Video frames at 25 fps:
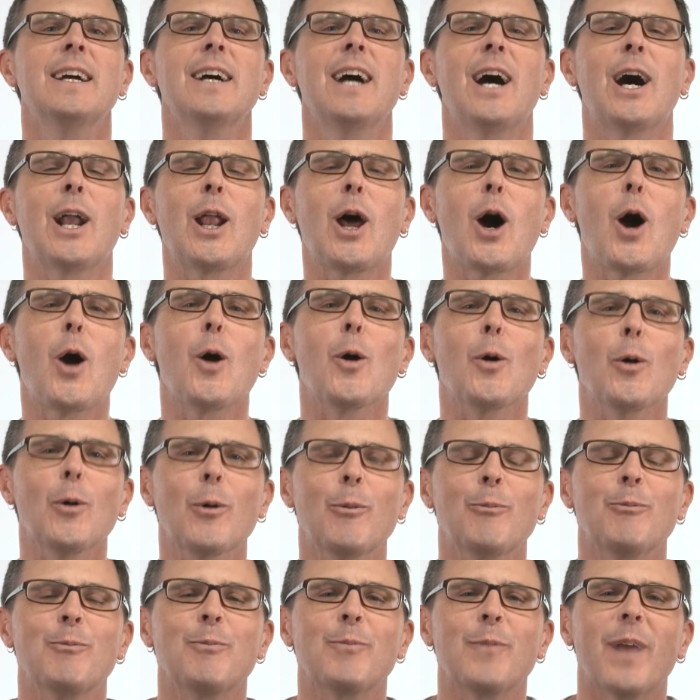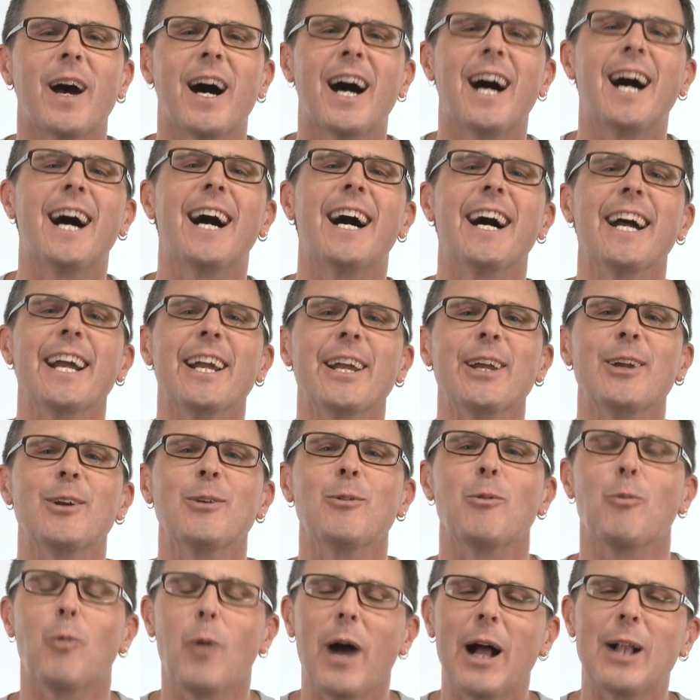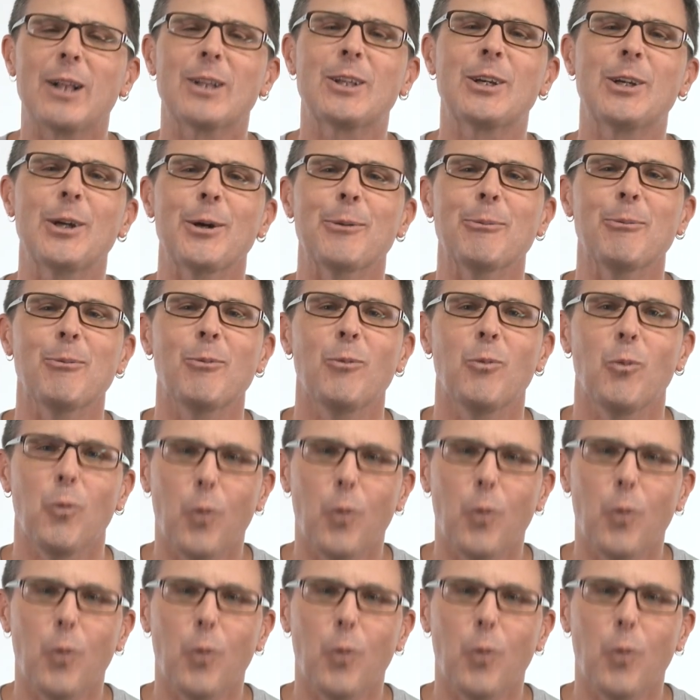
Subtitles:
Hello, hi, welcome